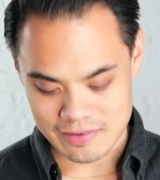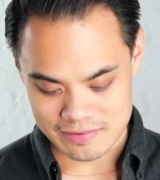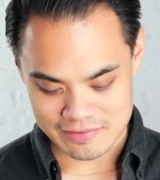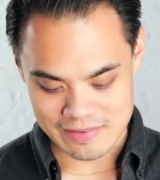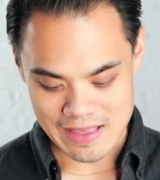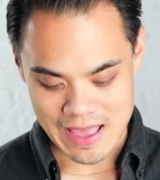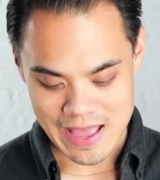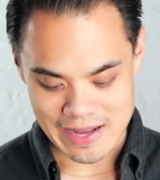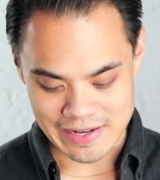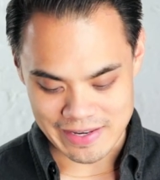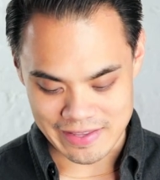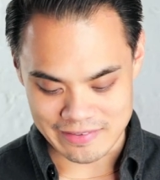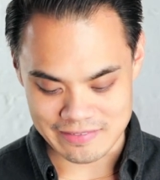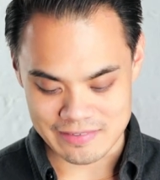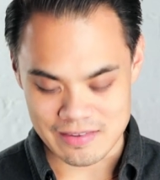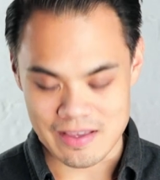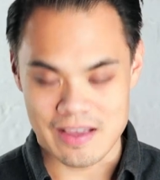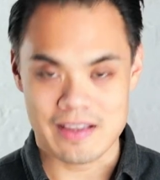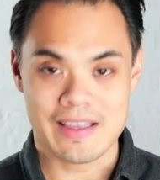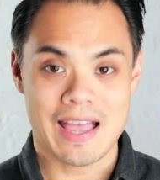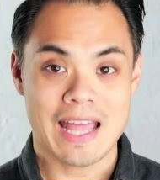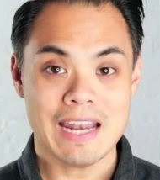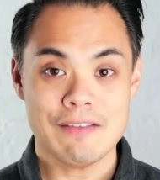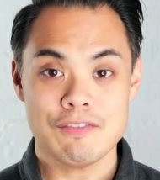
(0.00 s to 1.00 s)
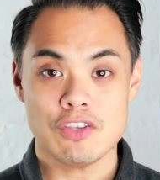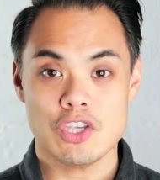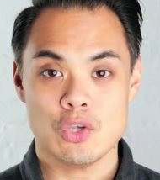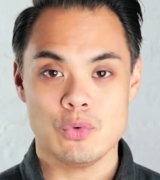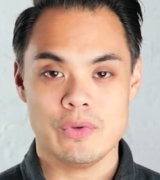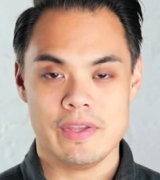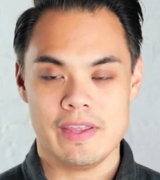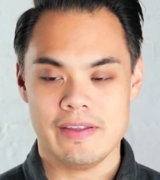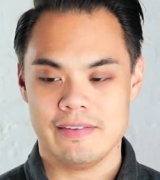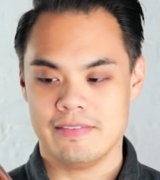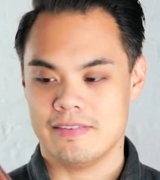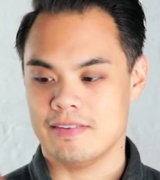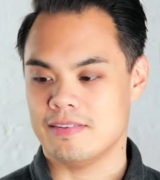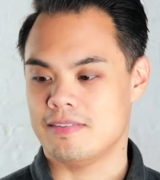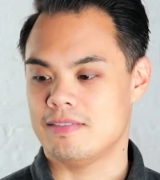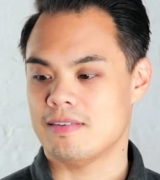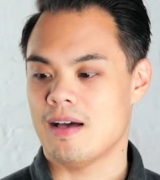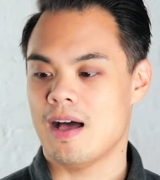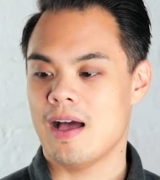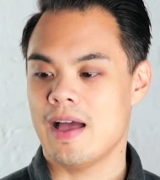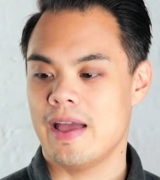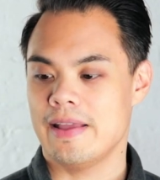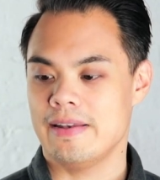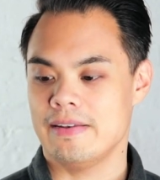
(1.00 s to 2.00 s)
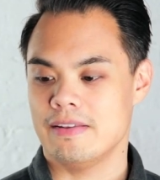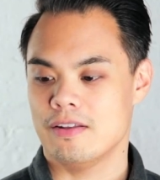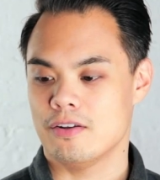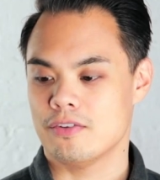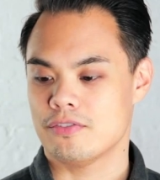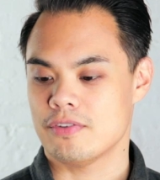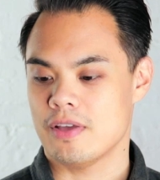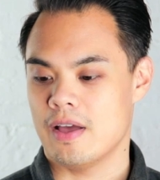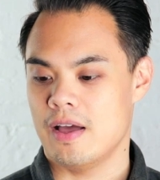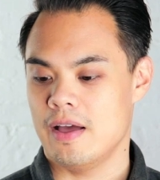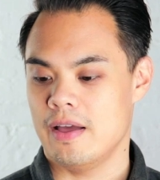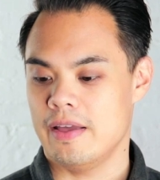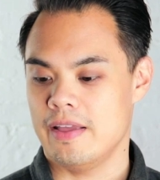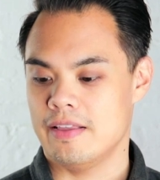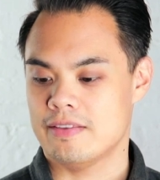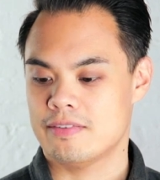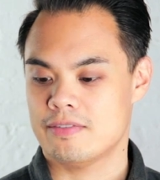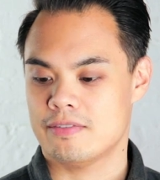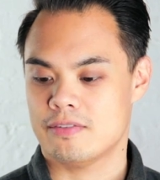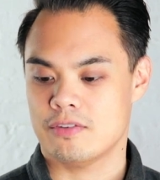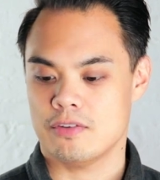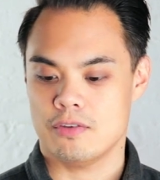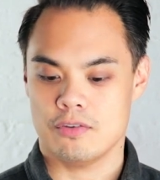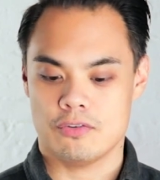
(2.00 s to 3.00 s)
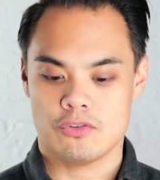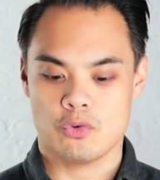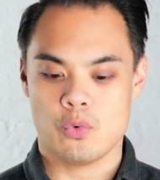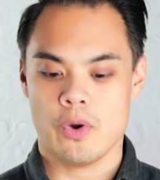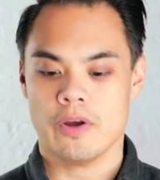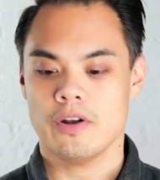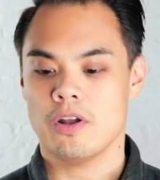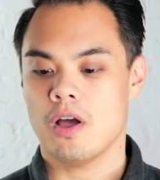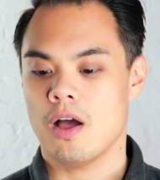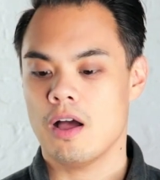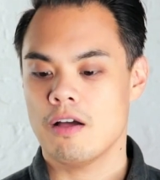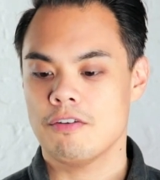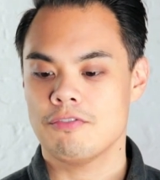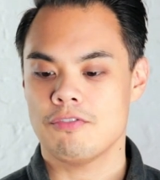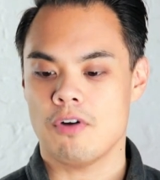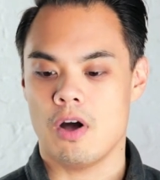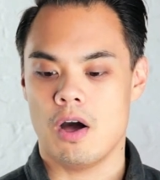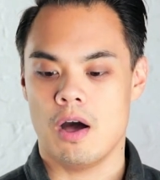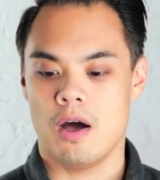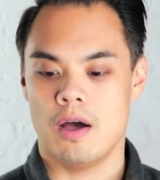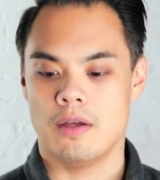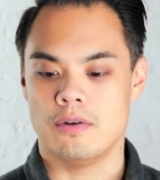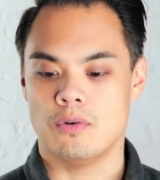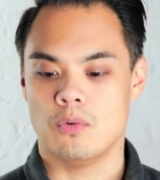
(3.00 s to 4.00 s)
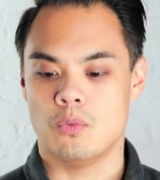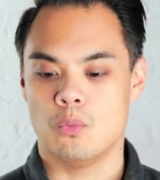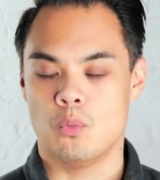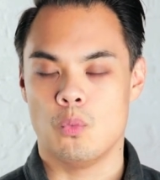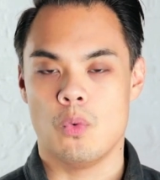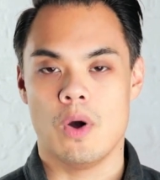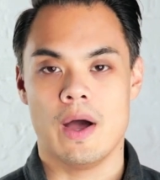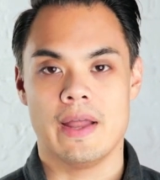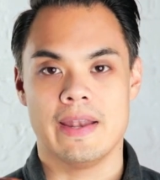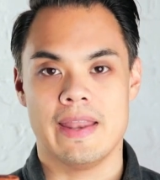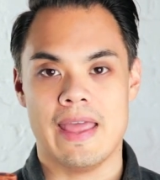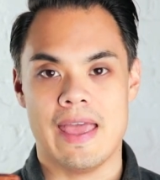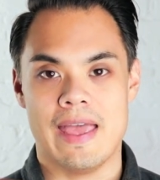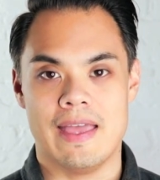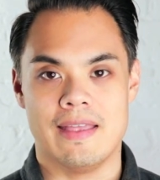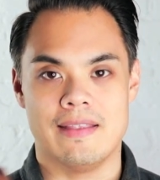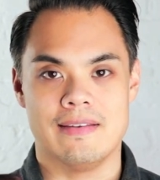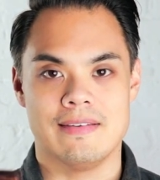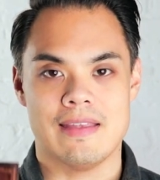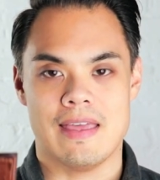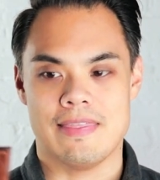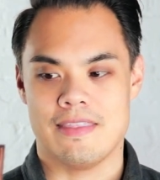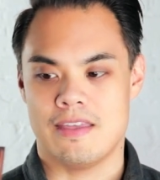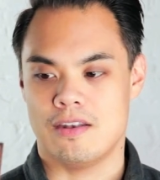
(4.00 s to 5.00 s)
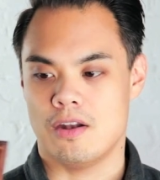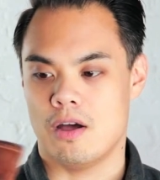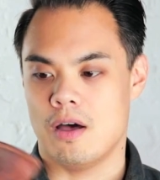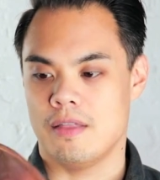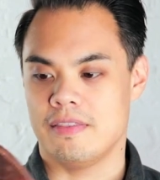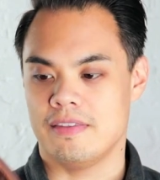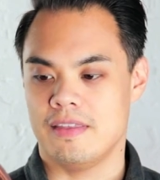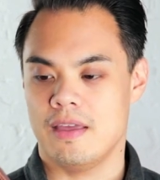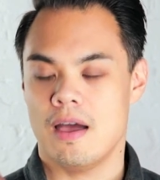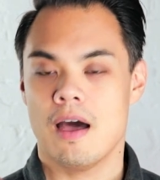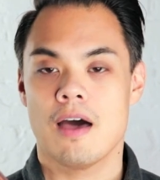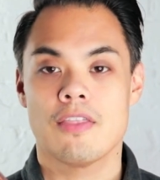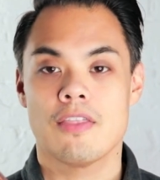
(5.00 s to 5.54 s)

is that it's kind of a unique design. There's uh, It's squared off on one end and then on the